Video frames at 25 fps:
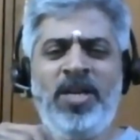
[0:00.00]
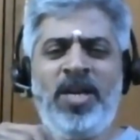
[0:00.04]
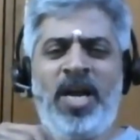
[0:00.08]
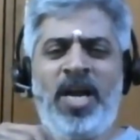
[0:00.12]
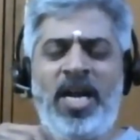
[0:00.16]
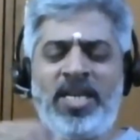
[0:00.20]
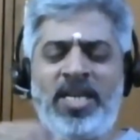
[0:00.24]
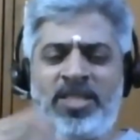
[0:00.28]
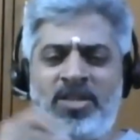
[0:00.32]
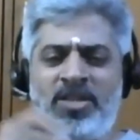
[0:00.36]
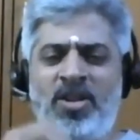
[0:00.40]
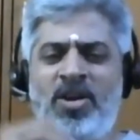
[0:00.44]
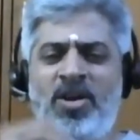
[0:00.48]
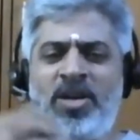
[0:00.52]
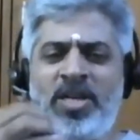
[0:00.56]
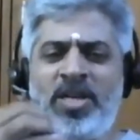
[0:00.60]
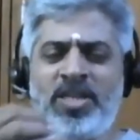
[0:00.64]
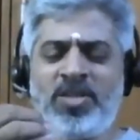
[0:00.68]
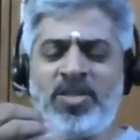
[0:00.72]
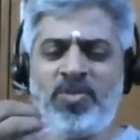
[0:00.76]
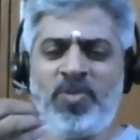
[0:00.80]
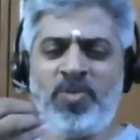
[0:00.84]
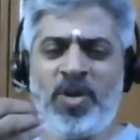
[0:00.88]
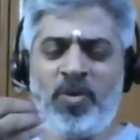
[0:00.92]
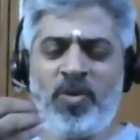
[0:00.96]
As long
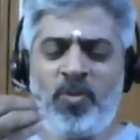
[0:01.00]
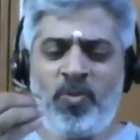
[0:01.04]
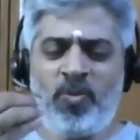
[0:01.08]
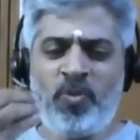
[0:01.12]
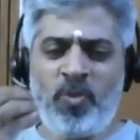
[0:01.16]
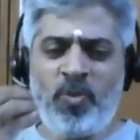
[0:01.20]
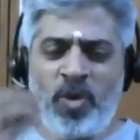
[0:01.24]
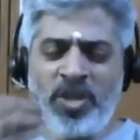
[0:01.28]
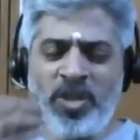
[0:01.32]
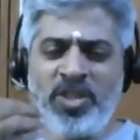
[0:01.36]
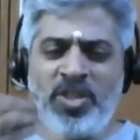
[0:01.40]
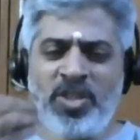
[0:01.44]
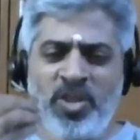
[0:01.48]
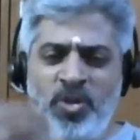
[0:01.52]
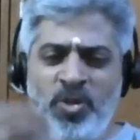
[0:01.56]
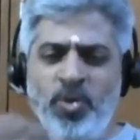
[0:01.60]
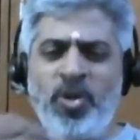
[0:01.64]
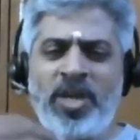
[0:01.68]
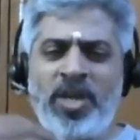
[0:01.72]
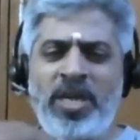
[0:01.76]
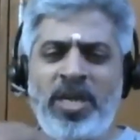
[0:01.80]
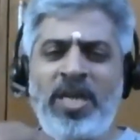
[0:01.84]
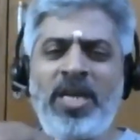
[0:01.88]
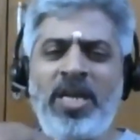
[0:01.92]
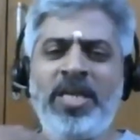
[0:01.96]
as once you
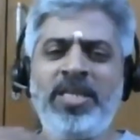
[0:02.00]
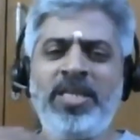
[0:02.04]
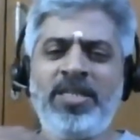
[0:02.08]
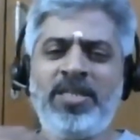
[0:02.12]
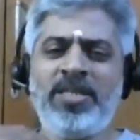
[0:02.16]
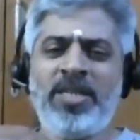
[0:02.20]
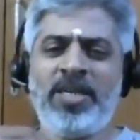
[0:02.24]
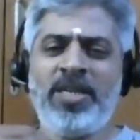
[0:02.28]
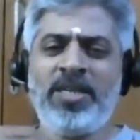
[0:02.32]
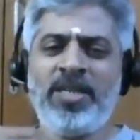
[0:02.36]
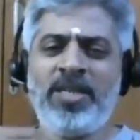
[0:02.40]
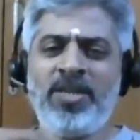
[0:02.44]
realize that,